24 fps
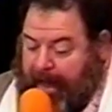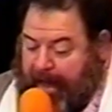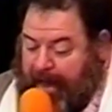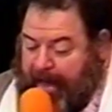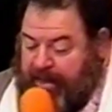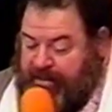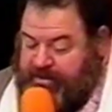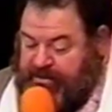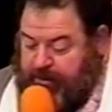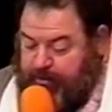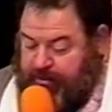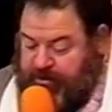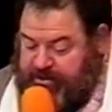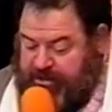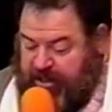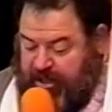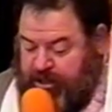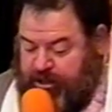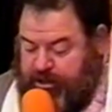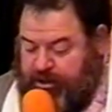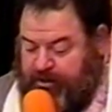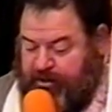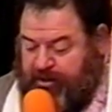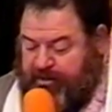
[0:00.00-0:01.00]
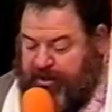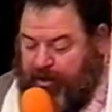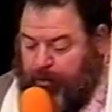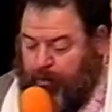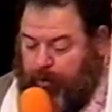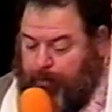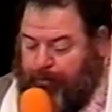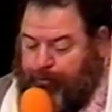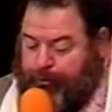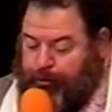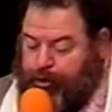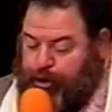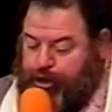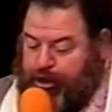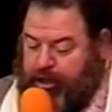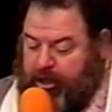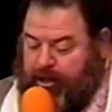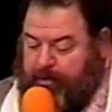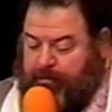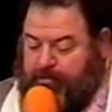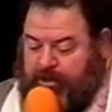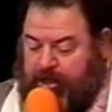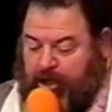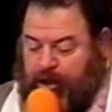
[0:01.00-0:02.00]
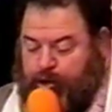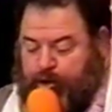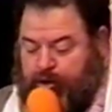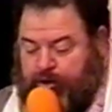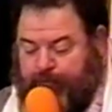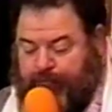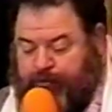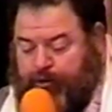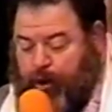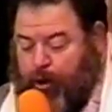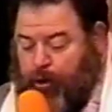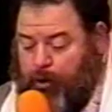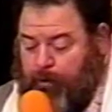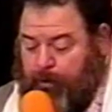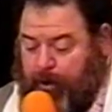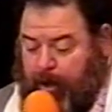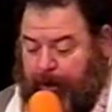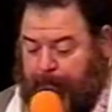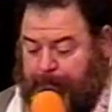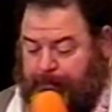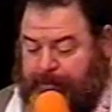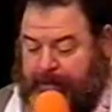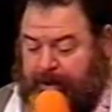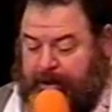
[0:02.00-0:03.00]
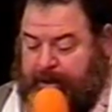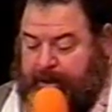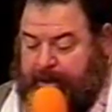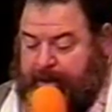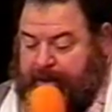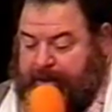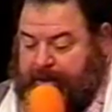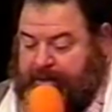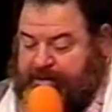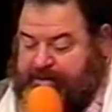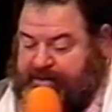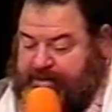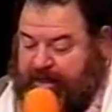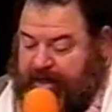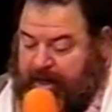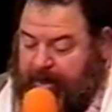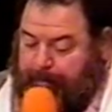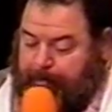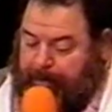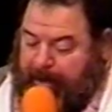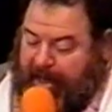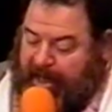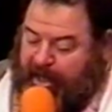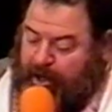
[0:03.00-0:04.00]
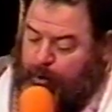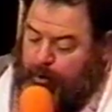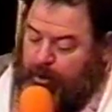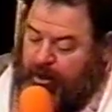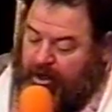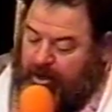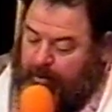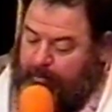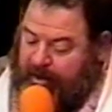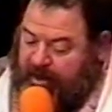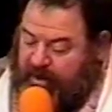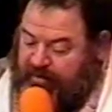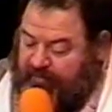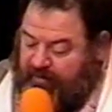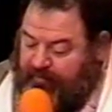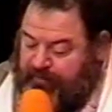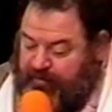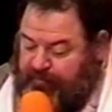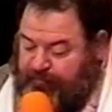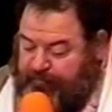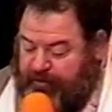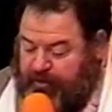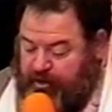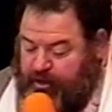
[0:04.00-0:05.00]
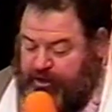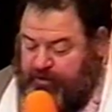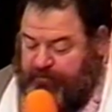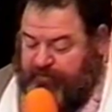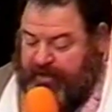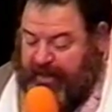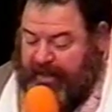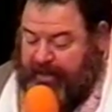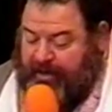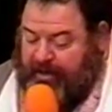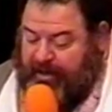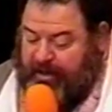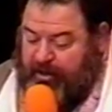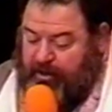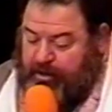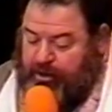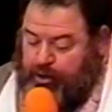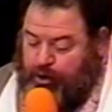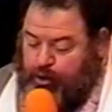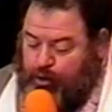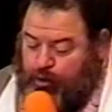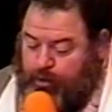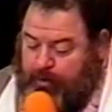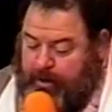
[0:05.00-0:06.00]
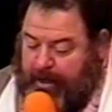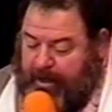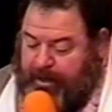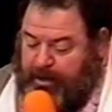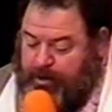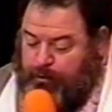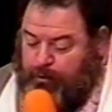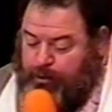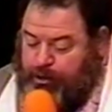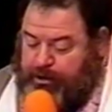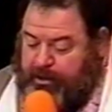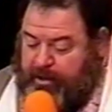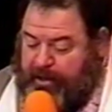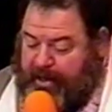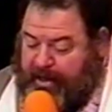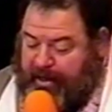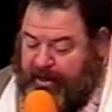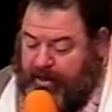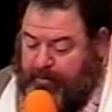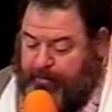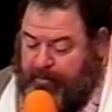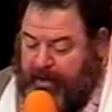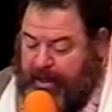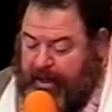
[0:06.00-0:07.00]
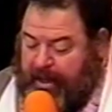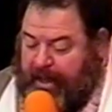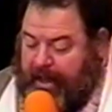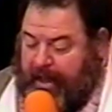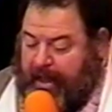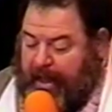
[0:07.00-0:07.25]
as he was teaching, that there were Perushim, teachers of Torah, sitting by who had come out of every village of Galilee, Yehuda and Jerusalem,